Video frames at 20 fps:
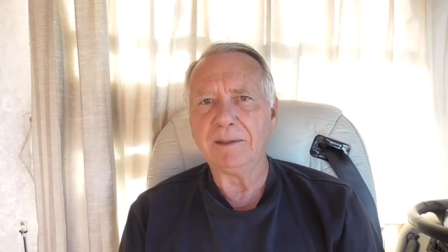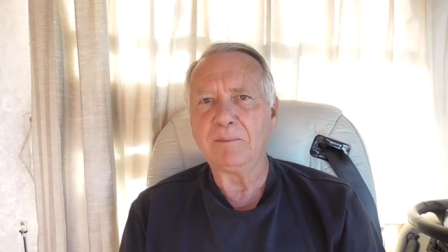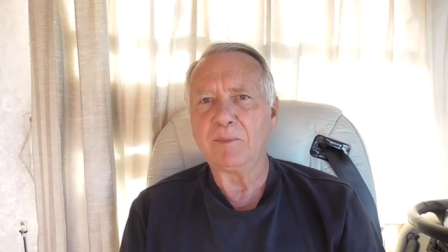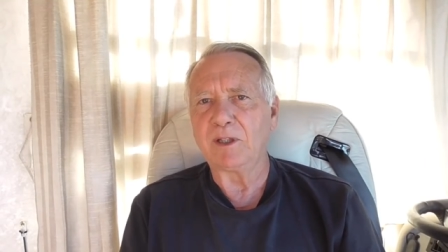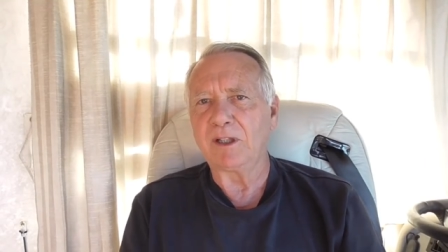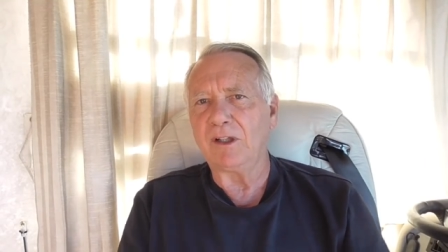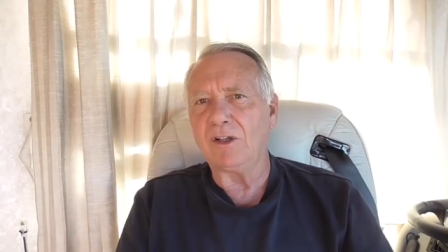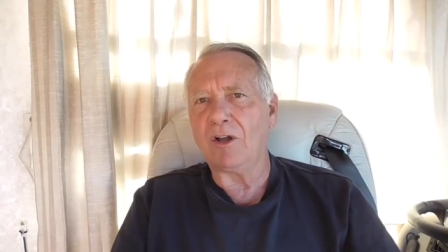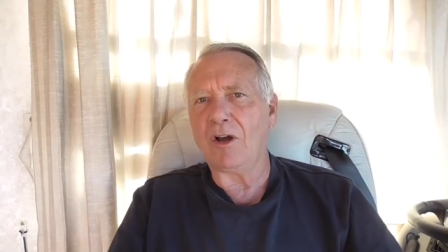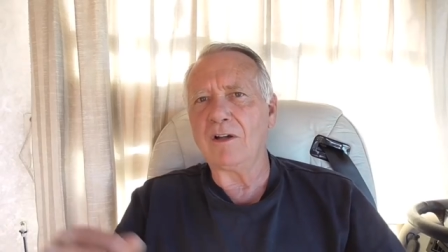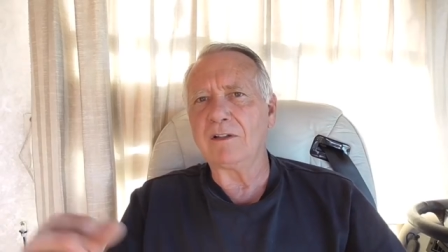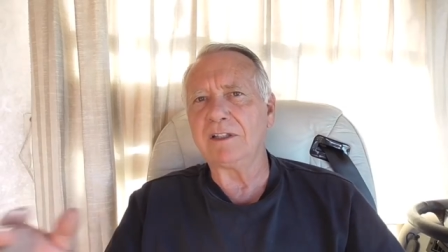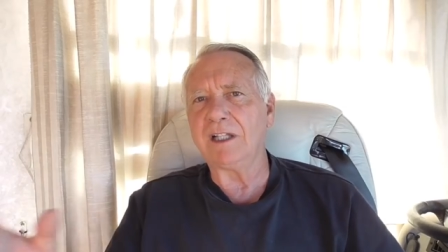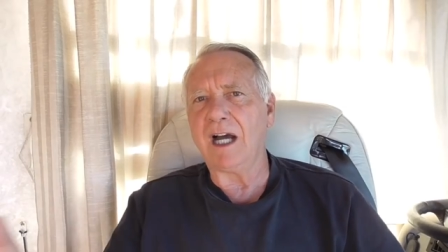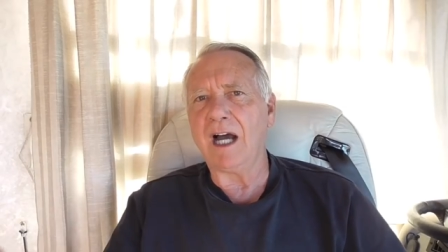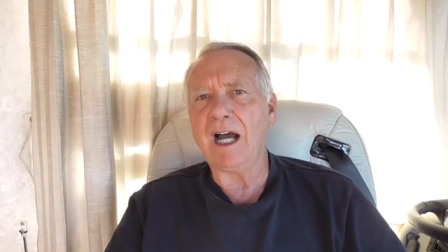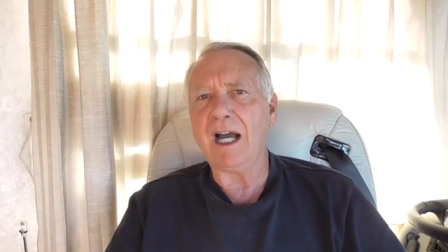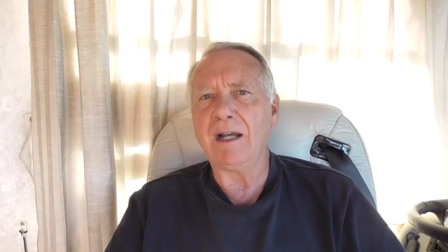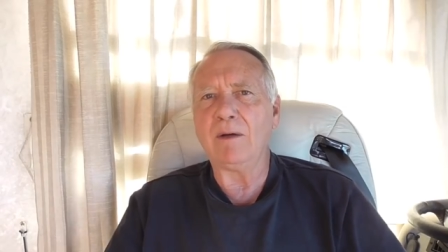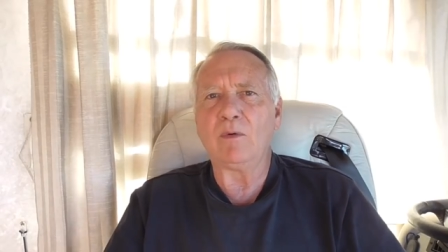But along the
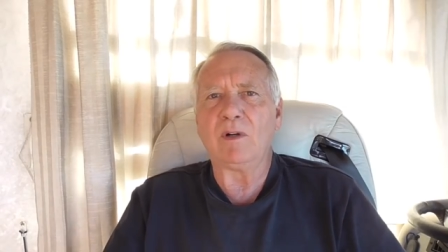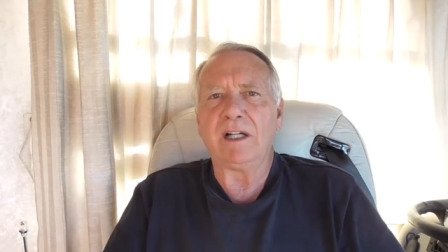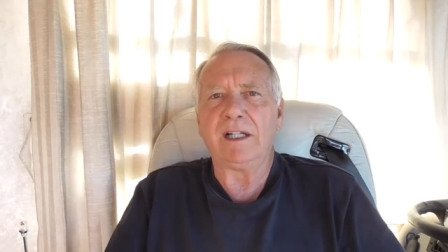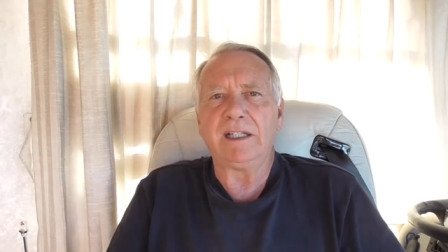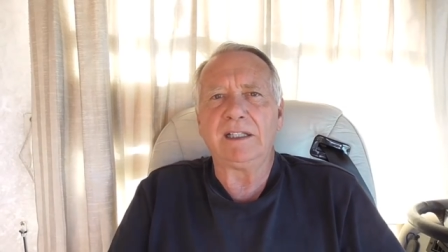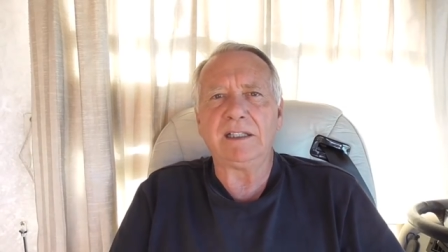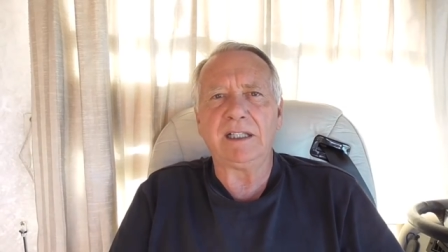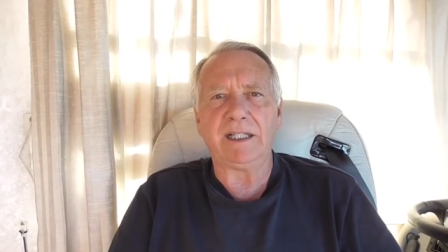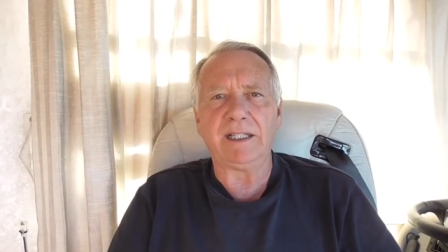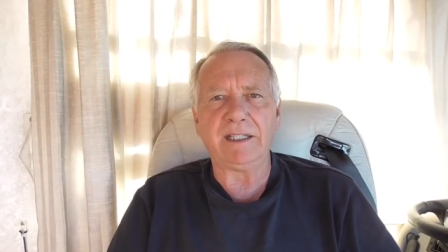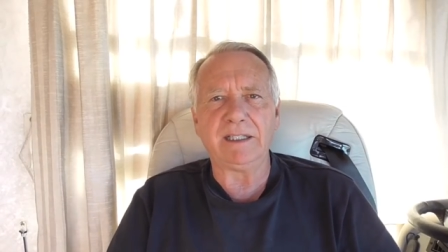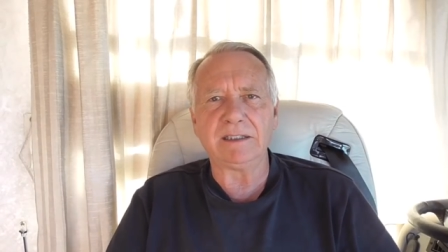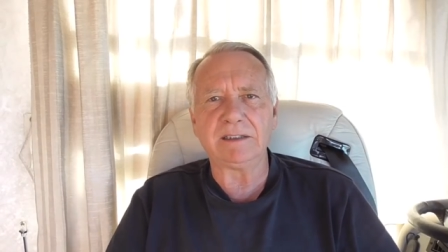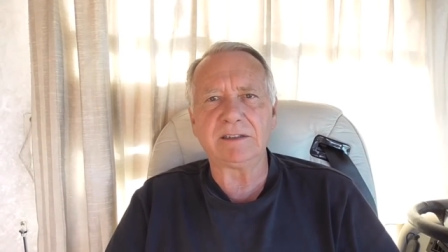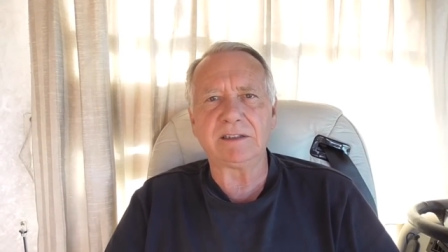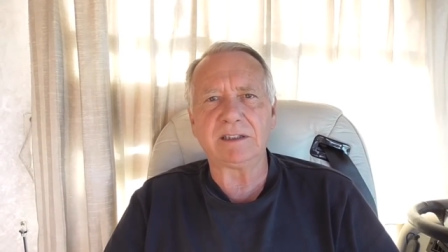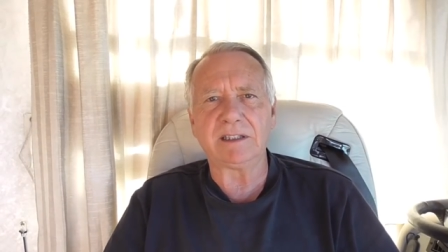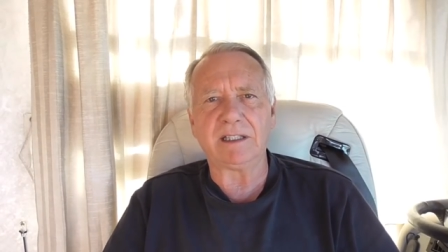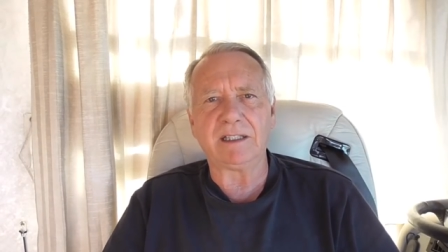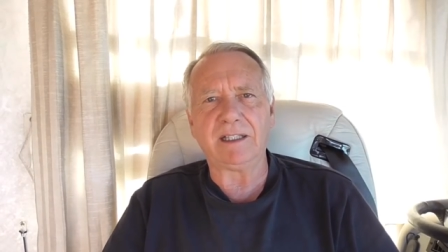highway
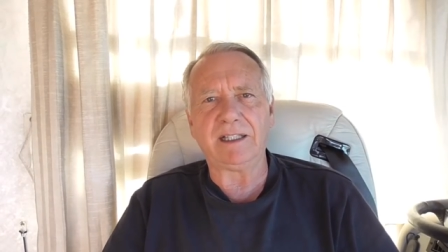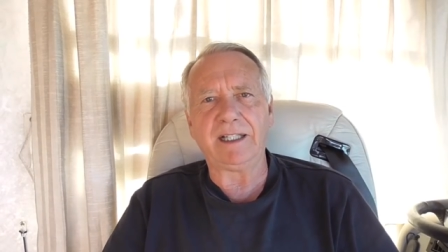is